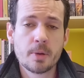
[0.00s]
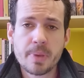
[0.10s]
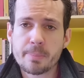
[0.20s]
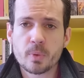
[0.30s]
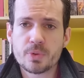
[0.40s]

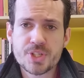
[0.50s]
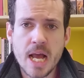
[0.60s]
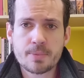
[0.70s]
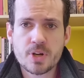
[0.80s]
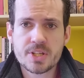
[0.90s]
people will
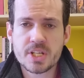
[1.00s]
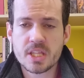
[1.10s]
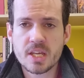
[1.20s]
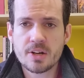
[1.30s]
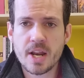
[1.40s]
stop trusting
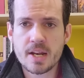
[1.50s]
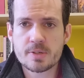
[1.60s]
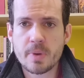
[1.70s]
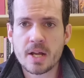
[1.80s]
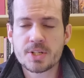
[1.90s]
the internet
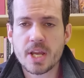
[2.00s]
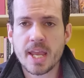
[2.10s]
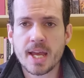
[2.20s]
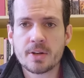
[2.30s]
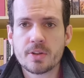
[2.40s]
as much
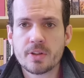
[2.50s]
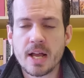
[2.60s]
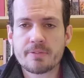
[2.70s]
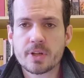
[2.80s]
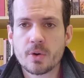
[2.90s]
and they'll
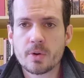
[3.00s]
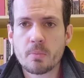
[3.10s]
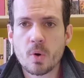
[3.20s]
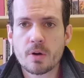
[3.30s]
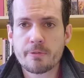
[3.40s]
have to go to
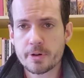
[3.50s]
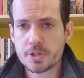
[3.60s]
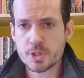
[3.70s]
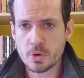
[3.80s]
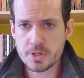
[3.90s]
more
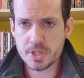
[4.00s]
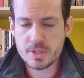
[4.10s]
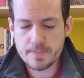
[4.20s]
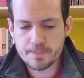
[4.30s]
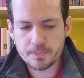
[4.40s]
first
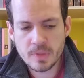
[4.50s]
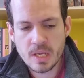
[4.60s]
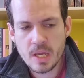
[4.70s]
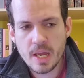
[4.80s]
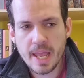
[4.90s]
sources.
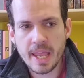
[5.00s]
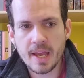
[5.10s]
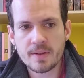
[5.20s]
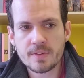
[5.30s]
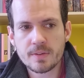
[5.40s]

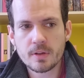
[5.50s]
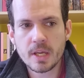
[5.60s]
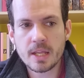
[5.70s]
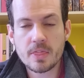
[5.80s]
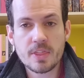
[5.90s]
And
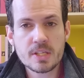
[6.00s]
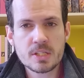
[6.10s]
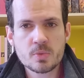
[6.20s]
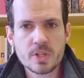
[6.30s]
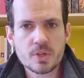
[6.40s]
this
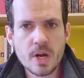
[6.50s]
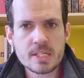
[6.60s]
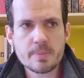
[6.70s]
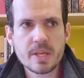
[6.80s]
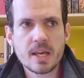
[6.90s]
is what's
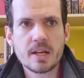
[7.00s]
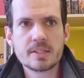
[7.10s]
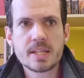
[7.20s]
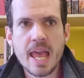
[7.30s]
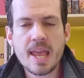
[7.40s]
crazy,
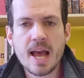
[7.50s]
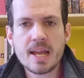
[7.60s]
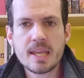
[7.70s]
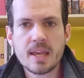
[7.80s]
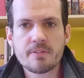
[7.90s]
because
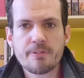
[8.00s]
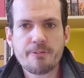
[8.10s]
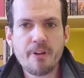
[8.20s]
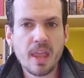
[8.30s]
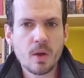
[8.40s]
AI can
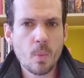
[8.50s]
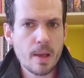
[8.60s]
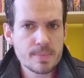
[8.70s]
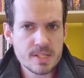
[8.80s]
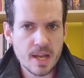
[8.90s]
fake
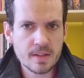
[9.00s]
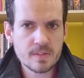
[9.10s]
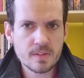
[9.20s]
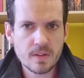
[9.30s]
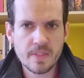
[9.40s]

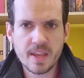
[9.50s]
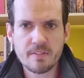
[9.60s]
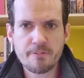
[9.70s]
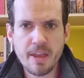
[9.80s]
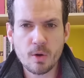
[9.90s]
websites, and they
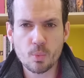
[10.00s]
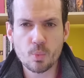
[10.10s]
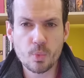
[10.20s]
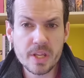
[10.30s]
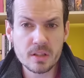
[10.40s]
can fake
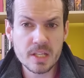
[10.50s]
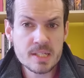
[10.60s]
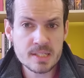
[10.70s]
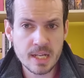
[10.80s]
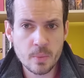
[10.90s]

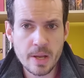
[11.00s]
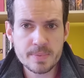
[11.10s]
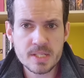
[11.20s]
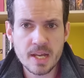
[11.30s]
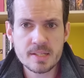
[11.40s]
realistic
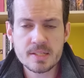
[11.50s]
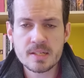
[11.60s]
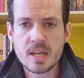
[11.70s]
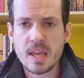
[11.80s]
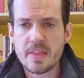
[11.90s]
websites.
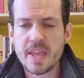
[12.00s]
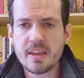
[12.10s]
They